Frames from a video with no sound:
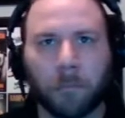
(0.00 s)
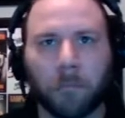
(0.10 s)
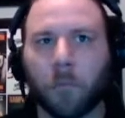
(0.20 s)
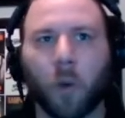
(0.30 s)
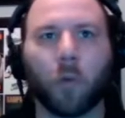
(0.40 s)

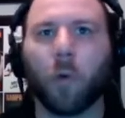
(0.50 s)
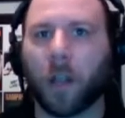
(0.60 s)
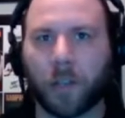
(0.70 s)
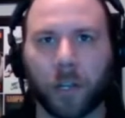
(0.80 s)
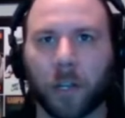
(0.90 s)
no
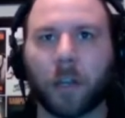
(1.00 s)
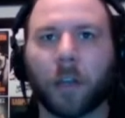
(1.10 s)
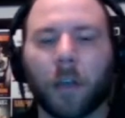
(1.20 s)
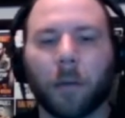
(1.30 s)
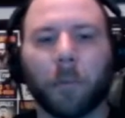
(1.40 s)
question.
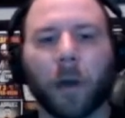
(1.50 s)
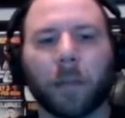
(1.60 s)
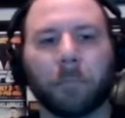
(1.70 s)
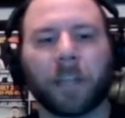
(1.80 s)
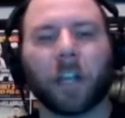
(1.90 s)

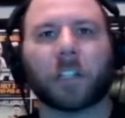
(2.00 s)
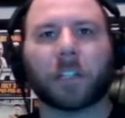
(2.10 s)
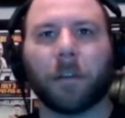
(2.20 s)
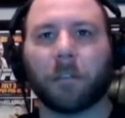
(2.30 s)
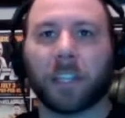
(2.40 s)
But because
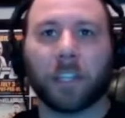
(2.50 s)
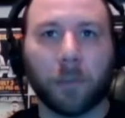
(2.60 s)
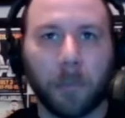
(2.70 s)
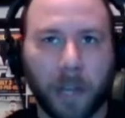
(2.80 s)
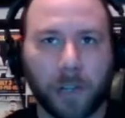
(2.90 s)
of everything you
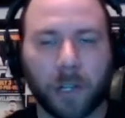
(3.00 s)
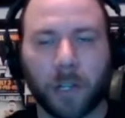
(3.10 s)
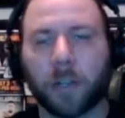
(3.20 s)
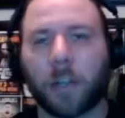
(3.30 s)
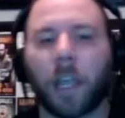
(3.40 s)

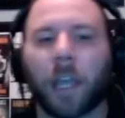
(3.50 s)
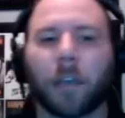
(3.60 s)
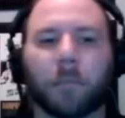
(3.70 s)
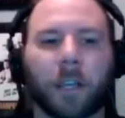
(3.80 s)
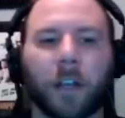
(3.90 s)
mentioned,
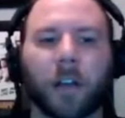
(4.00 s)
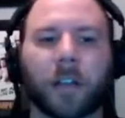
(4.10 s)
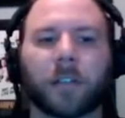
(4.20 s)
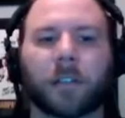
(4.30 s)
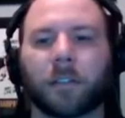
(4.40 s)
and
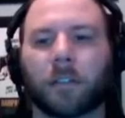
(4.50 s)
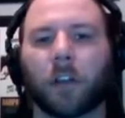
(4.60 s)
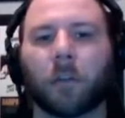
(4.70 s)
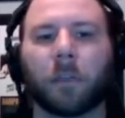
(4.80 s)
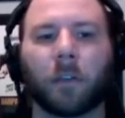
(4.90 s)
because,
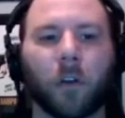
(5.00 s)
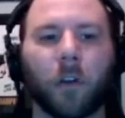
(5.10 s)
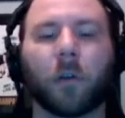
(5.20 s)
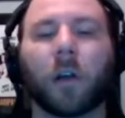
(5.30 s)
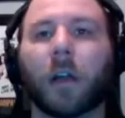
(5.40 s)

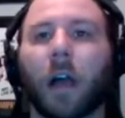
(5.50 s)
Miro,